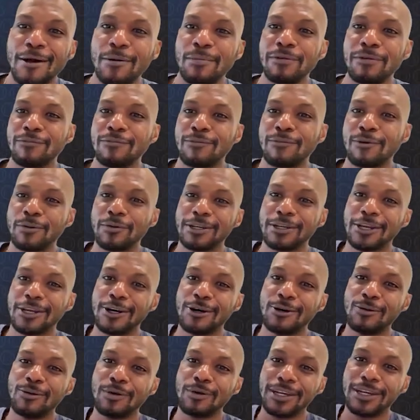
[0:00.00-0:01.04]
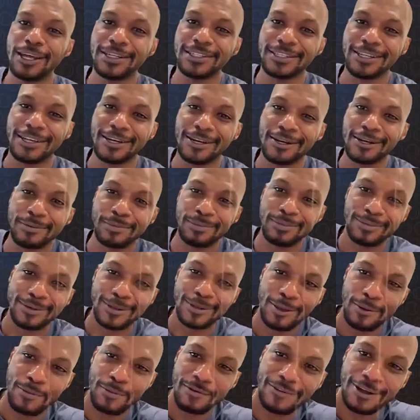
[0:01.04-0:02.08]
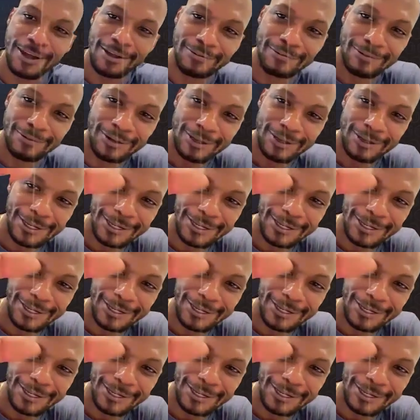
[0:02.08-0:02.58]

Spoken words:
Before we go, one last time, give me 5.